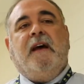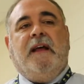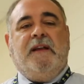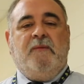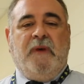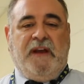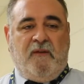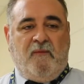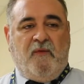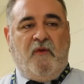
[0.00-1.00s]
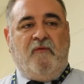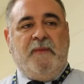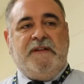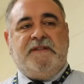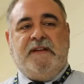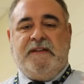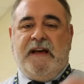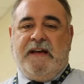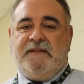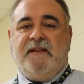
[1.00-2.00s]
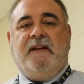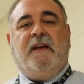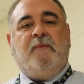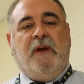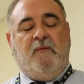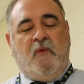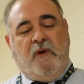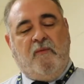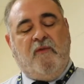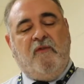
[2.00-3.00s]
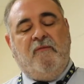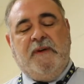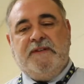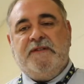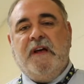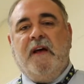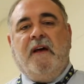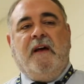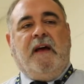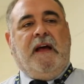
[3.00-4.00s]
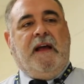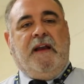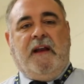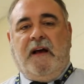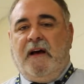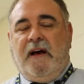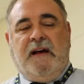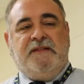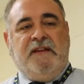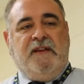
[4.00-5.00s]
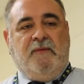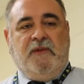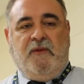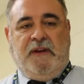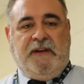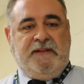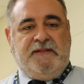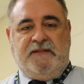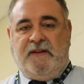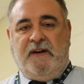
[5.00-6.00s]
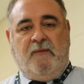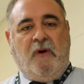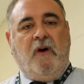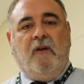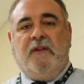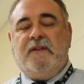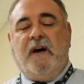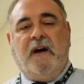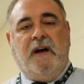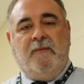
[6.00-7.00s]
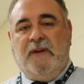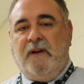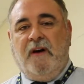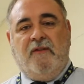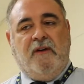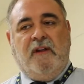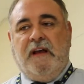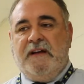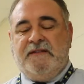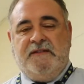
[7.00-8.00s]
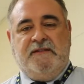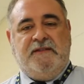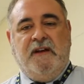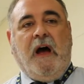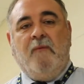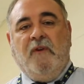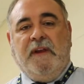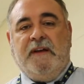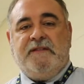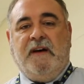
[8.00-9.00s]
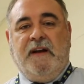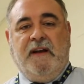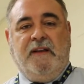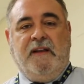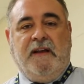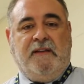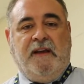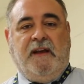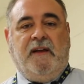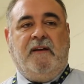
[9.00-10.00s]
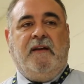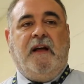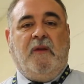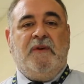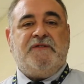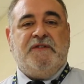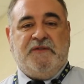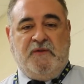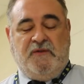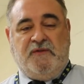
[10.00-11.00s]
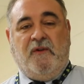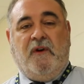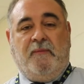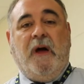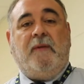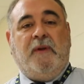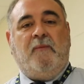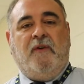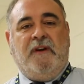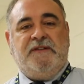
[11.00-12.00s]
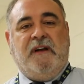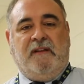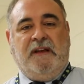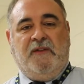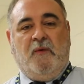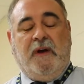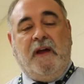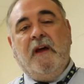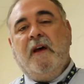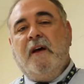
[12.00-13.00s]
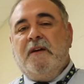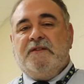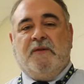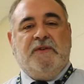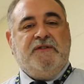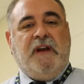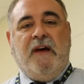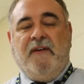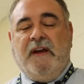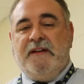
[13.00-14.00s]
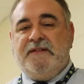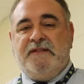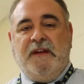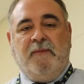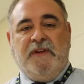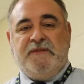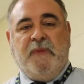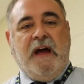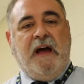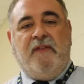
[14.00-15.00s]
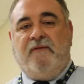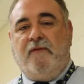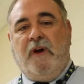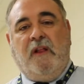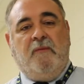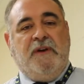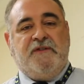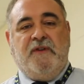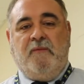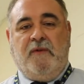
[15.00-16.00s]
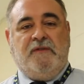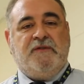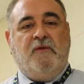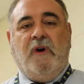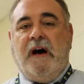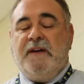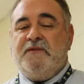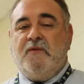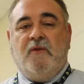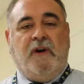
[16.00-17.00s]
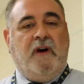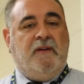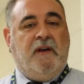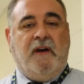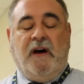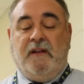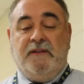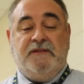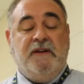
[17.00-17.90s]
and then make improvements and test it and make more improvements. And uh, I see them doing this um, all the time in other classes. I'm really excited that the elementary schools are adopting Project Lead the Way. So we should have a nice seamless path through elementary, middle school, high school, and on to college.